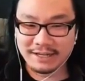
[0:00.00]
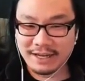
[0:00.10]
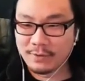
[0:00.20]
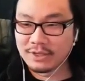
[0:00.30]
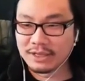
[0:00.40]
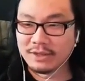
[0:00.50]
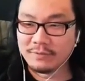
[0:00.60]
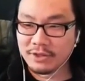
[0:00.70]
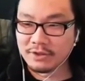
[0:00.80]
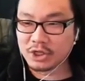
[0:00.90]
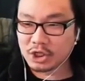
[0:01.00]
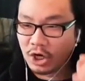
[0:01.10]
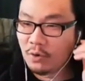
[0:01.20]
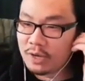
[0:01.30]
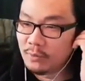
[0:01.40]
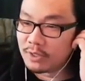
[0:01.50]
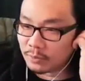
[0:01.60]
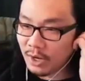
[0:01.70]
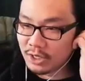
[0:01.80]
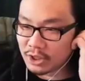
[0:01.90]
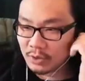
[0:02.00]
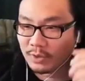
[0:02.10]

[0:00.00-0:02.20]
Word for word: it the the show he was watching